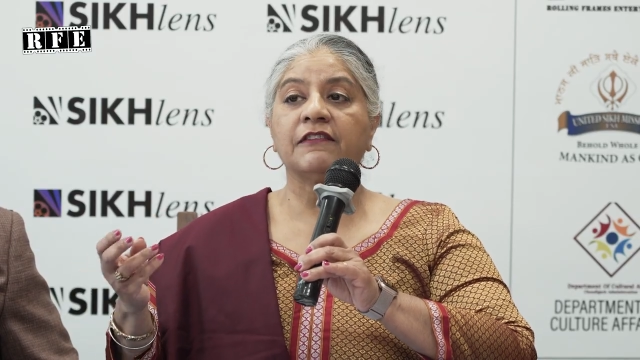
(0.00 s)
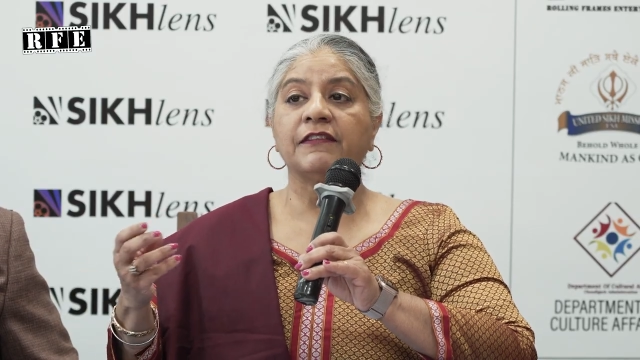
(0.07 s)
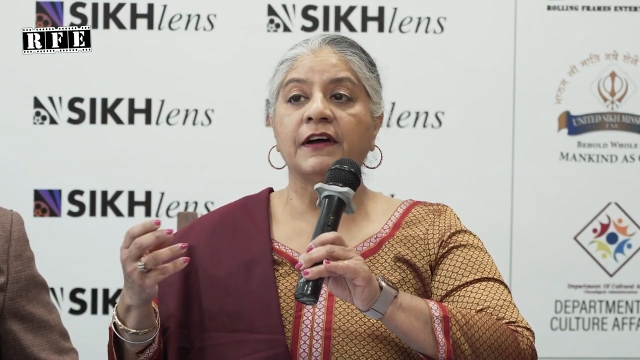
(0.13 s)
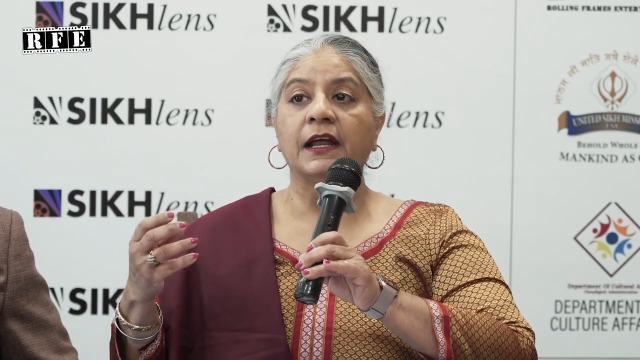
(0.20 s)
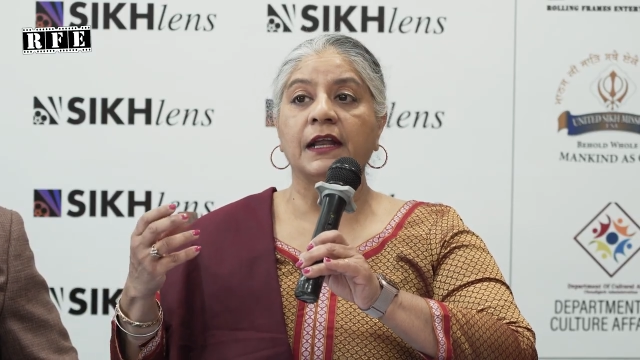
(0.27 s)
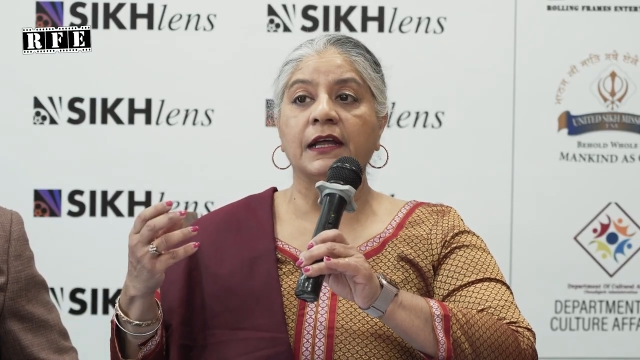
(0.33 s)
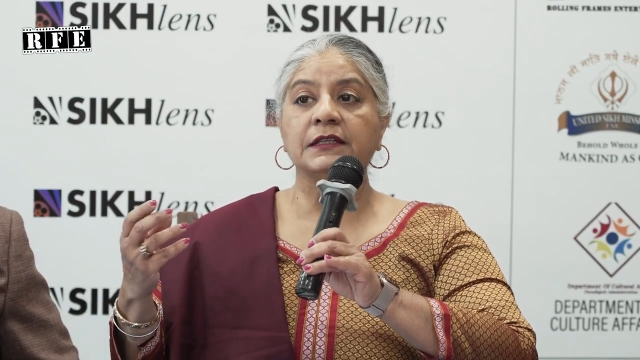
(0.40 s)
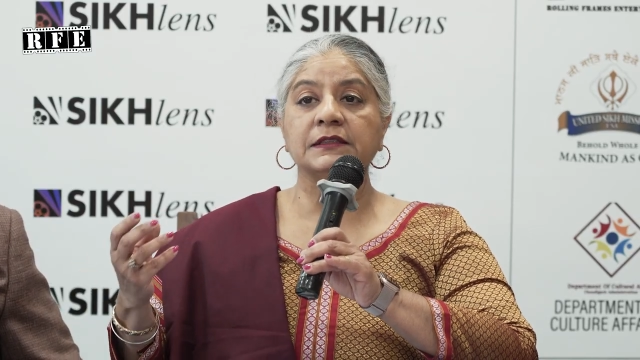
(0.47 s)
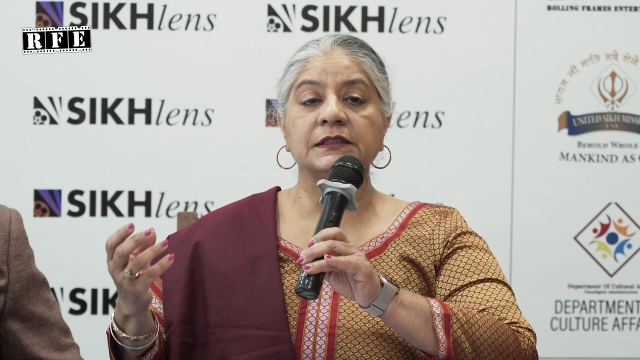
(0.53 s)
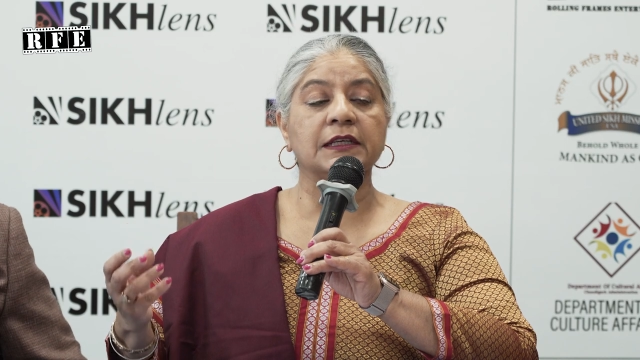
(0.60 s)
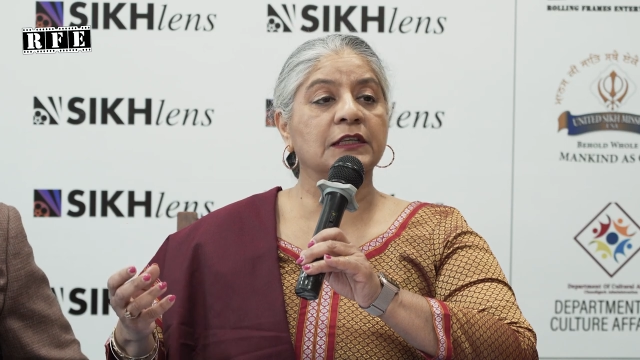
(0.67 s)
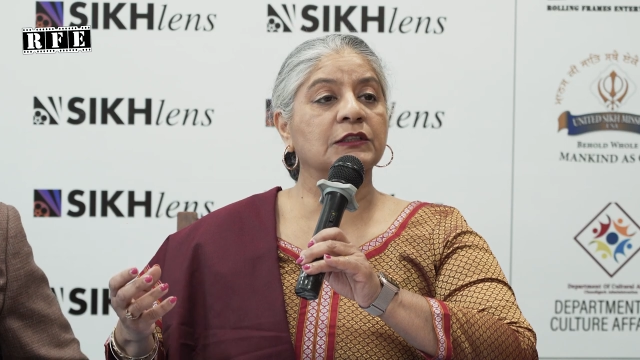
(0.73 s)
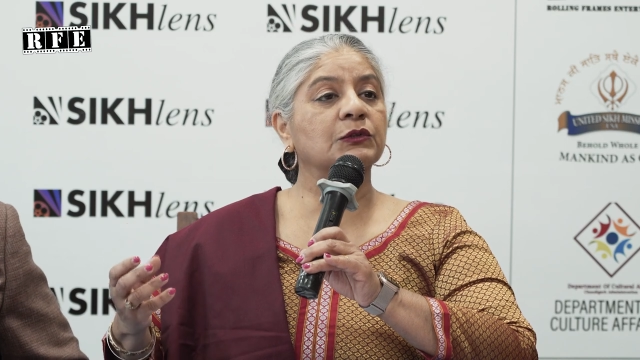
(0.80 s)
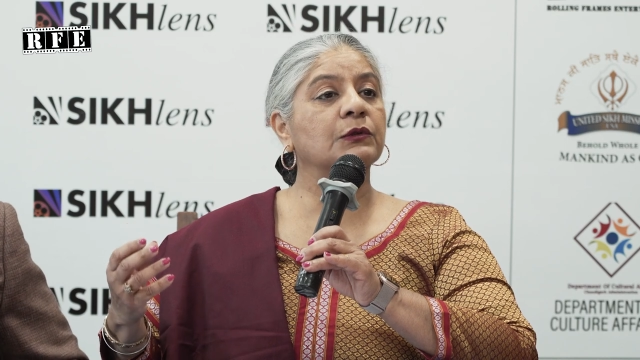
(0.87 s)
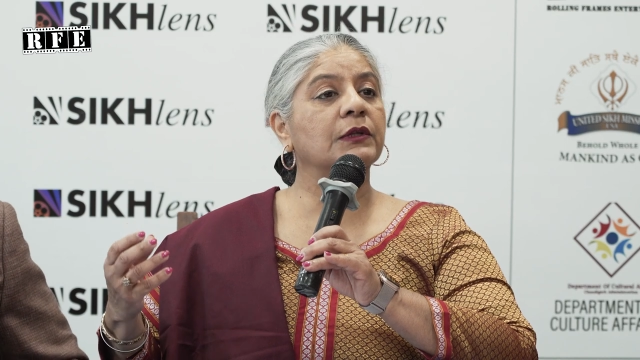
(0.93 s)
they're finding
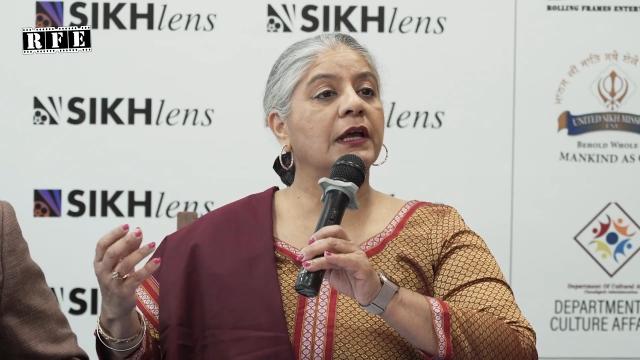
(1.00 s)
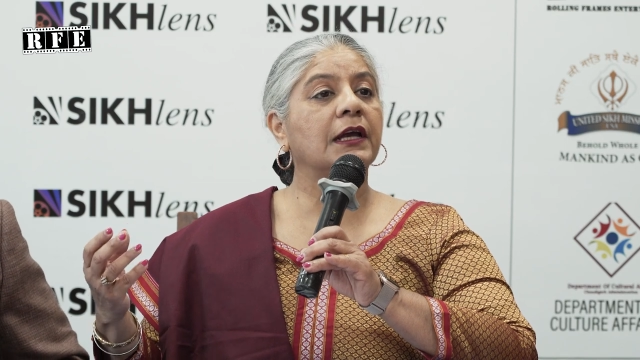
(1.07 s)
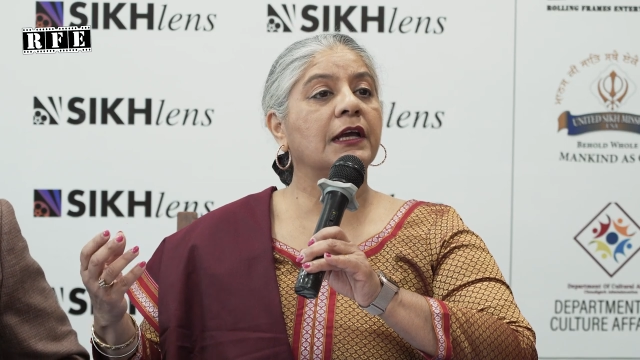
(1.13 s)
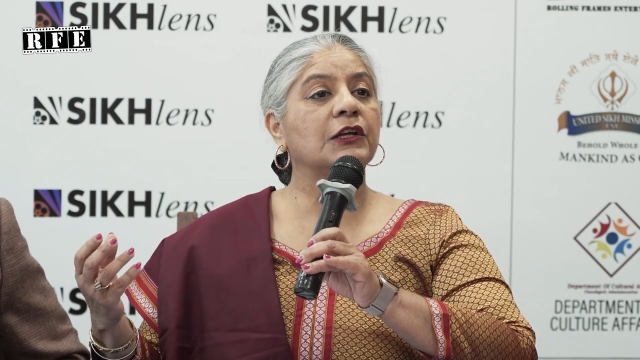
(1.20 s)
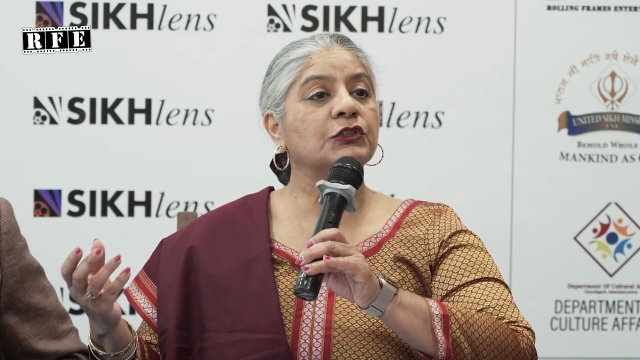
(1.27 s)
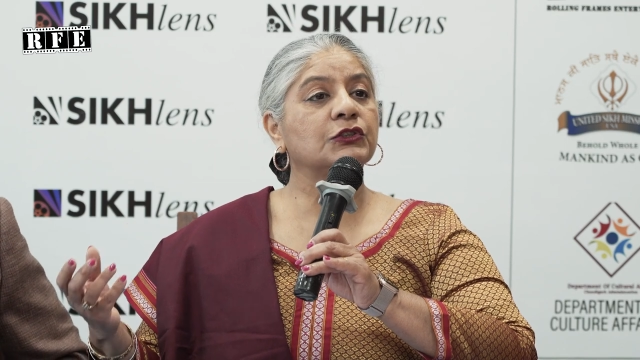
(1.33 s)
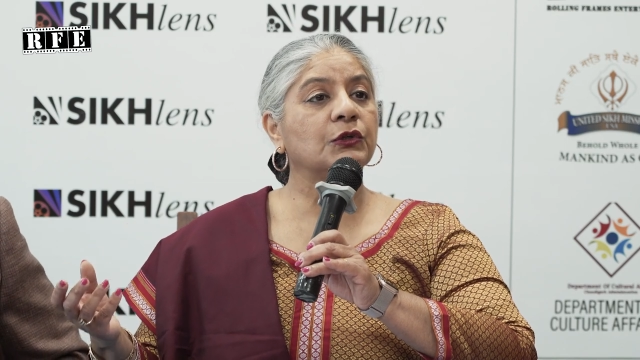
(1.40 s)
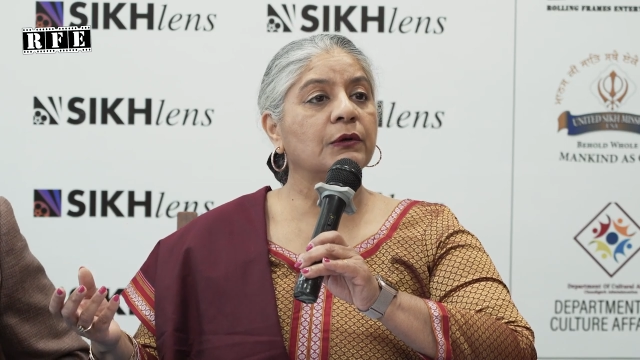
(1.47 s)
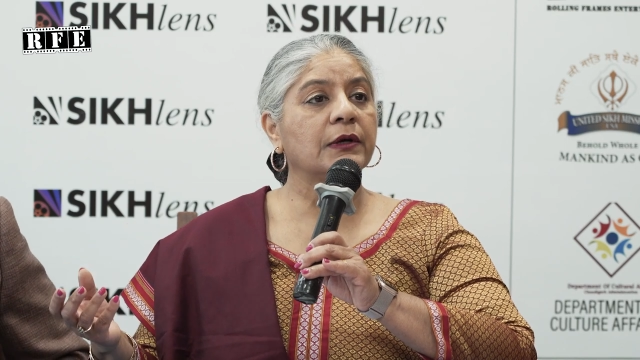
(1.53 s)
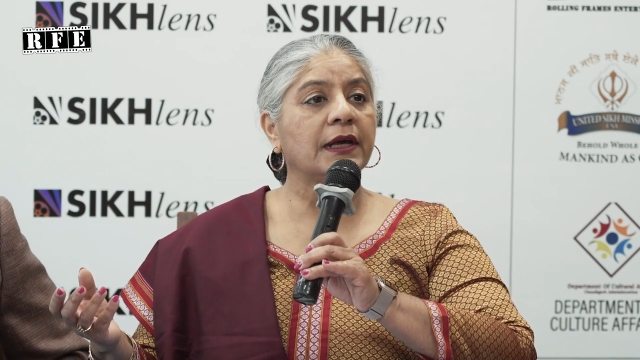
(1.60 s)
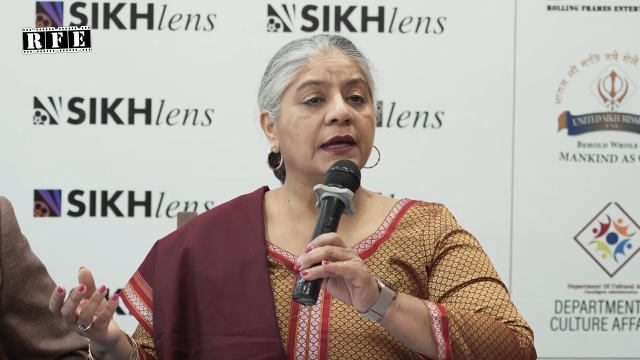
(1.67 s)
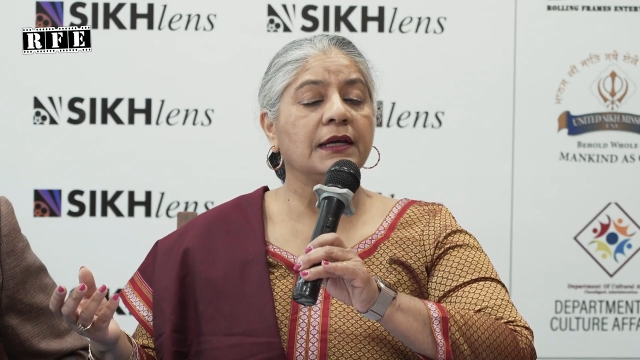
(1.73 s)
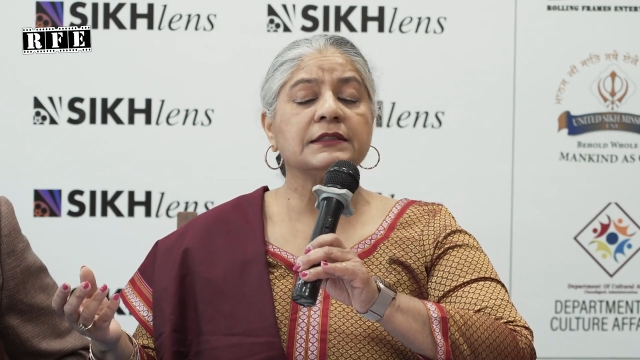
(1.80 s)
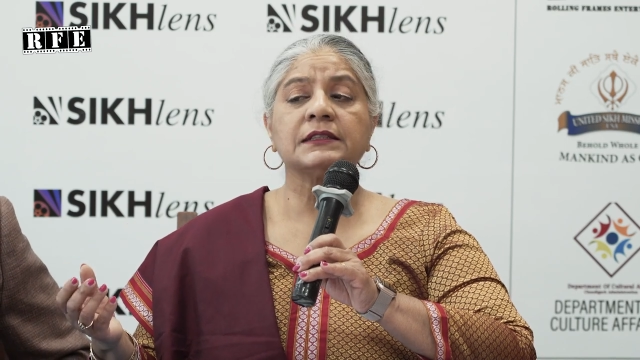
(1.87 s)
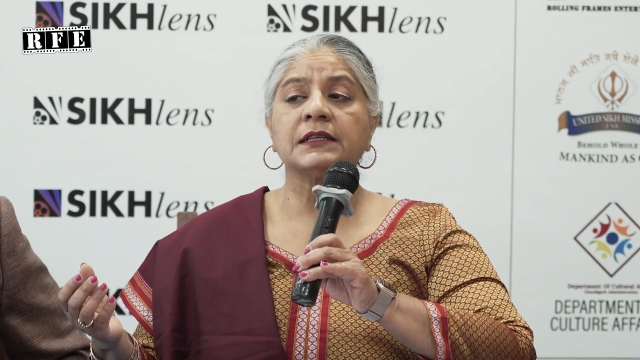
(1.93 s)
Sikhs who they can
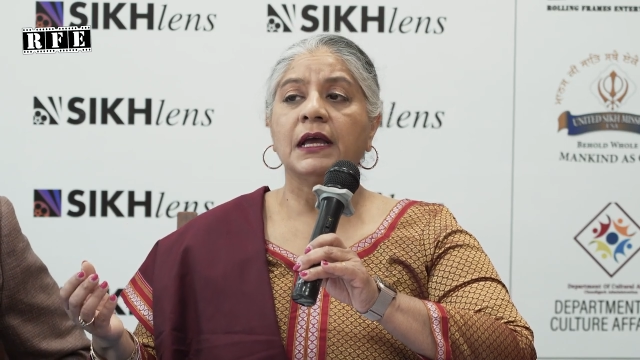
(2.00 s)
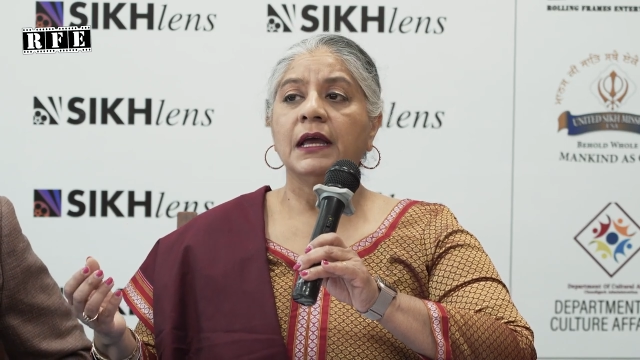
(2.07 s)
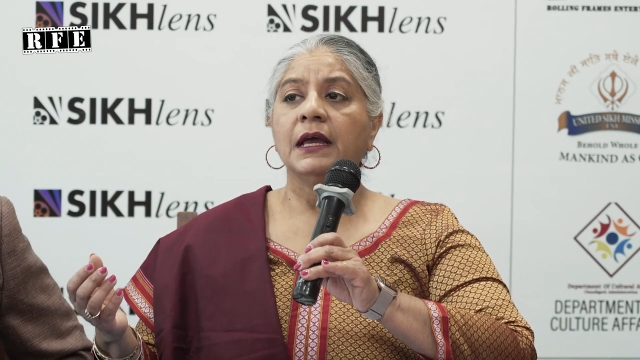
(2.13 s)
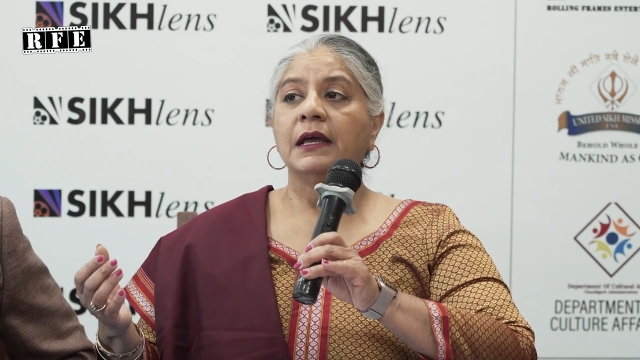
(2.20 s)
showcase.